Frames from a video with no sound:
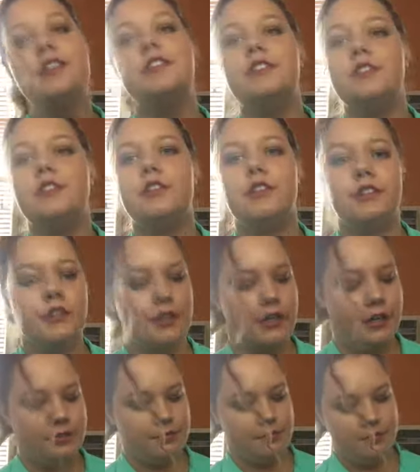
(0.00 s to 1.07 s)
She's a good
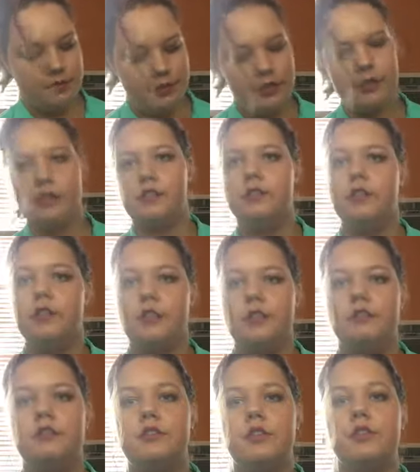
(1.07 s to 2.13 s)
girl. She's
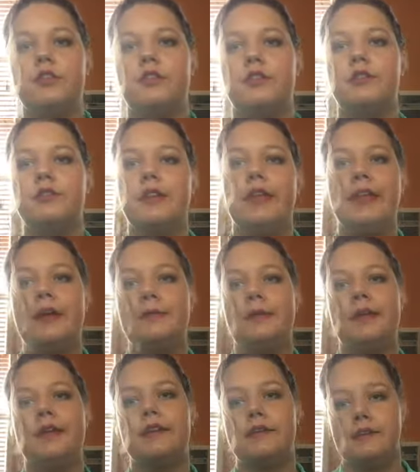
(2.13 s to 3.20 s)
a 2-year-old lab
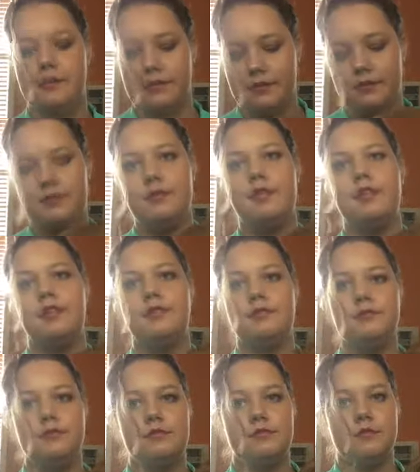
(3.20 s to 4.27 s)
mix.
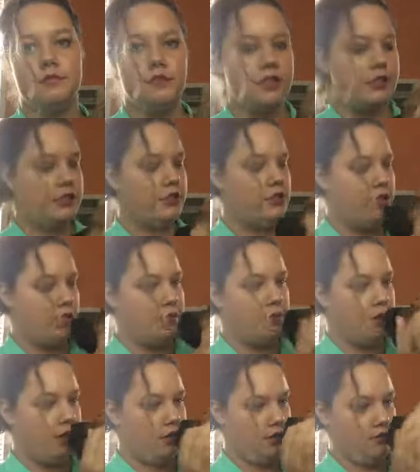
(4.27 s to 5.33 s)
She's a cheese
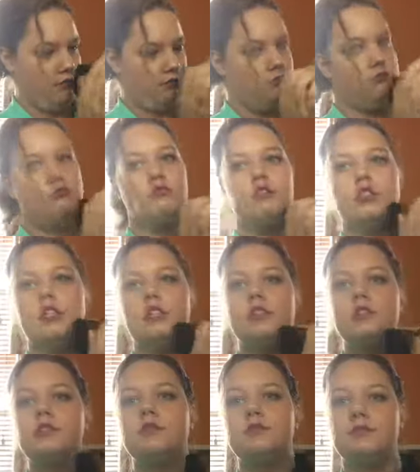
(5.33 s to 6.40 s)
ball. Yes.
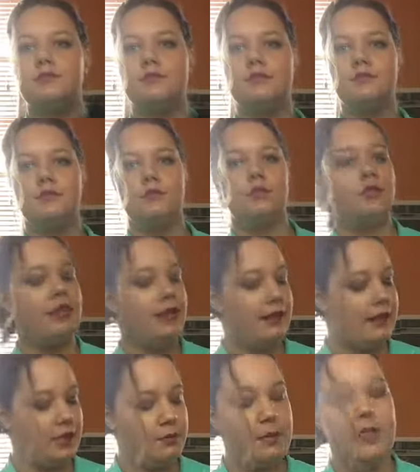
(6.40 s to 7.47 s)
Do not
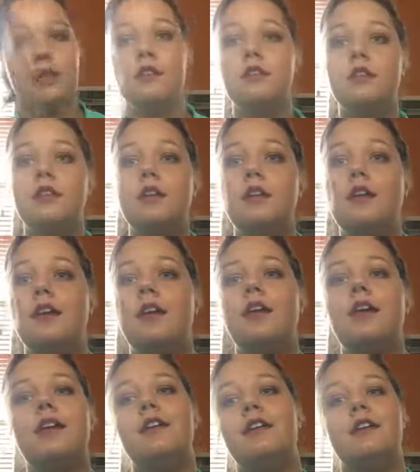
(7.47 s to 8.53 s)
lick me.
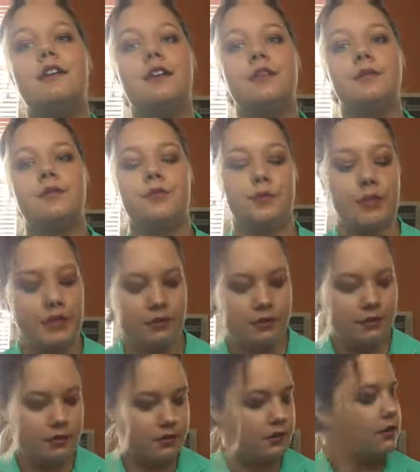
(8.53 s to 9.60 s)
Come on.
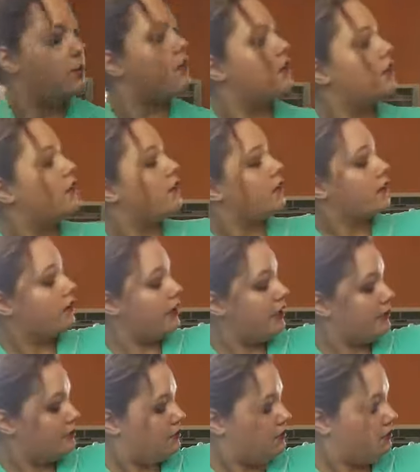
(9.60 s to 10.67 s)
Go lay
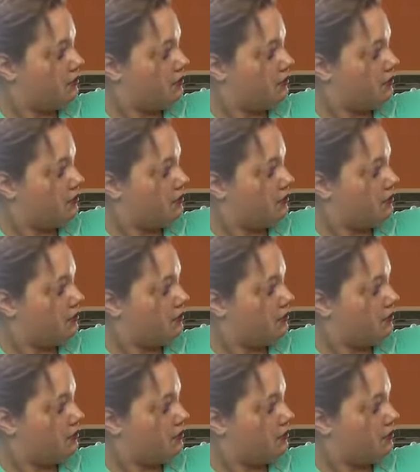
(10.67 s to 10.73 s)
down.